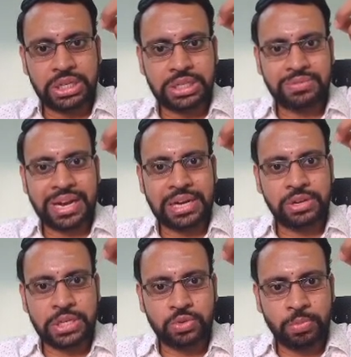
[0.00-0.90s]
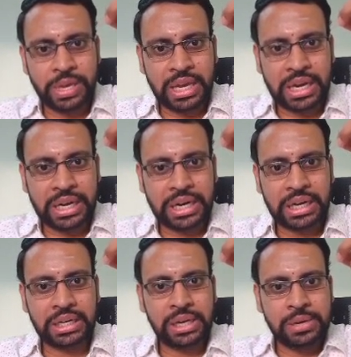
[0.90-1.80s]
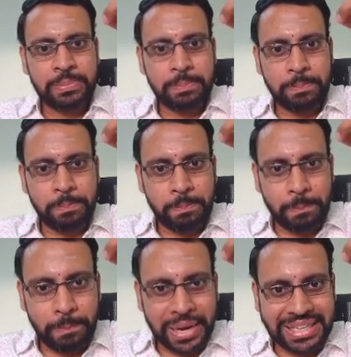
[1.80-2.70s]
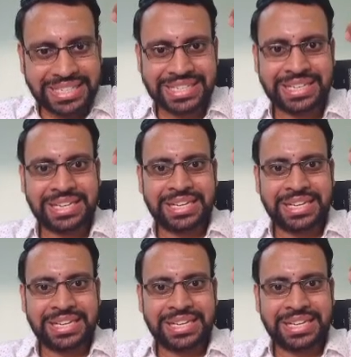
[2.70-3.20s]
its value is omega naught plus